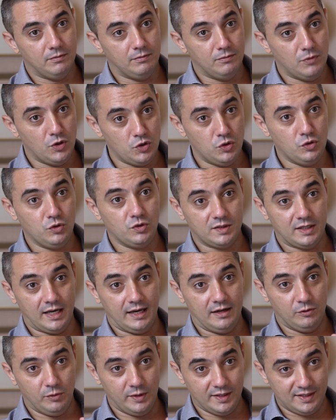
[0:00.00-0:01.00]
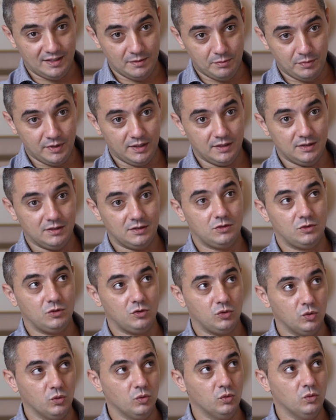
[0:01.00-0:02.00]
menus and
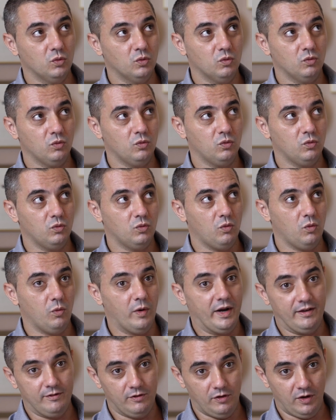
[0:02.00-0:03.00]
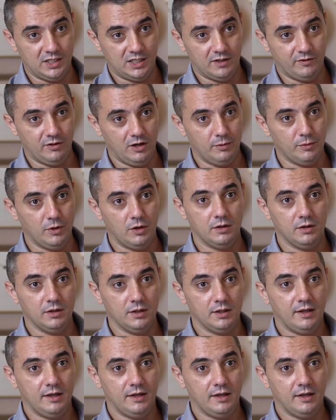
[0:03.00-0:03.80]
recipes to whatever is available.